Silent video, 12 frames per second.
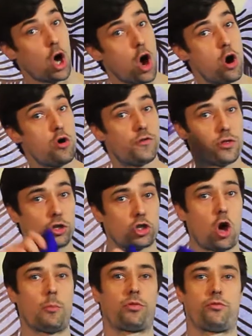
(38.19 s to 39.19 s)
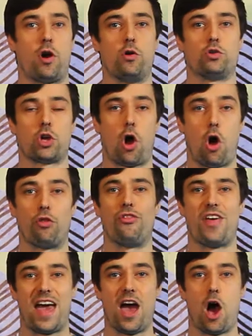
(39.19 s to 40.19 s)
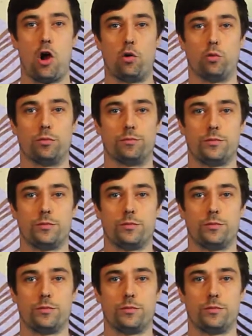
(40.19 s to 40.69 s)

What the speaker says: over the top throws on their own.